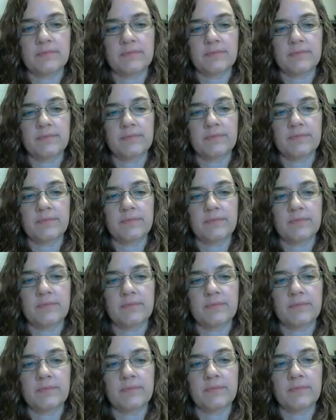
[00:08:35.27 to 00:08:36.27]

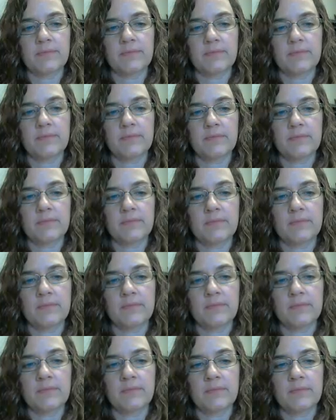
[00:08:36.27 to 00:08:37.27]

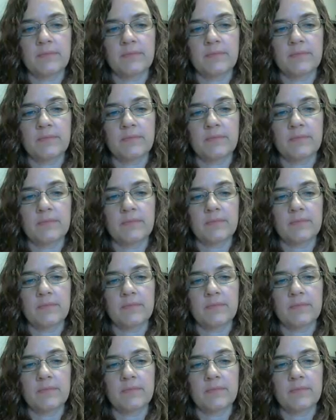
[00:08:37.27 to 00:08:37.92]
Nothing is said.